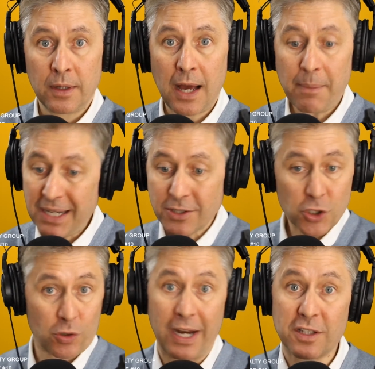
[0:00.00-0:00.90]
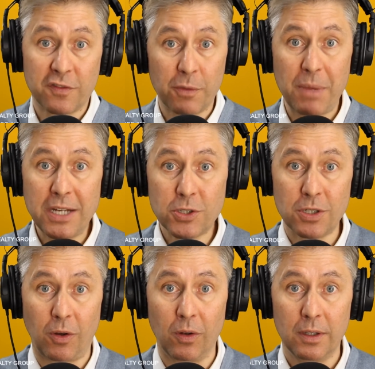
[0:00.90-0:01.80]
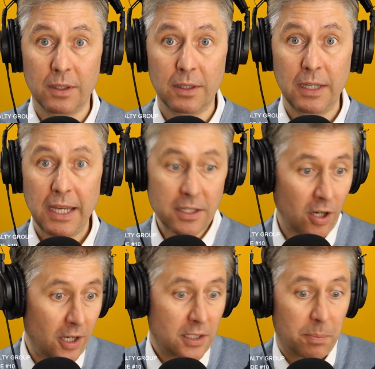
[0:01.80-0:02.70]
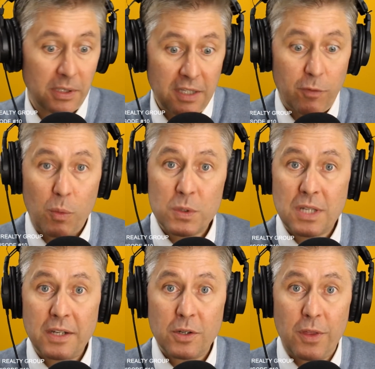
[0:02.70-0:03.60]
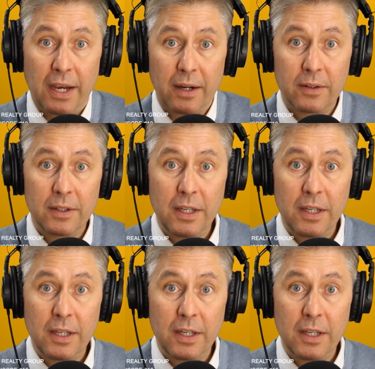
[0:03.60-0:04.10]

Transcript: I mean, it's transformational. It's hard to believe what was under there.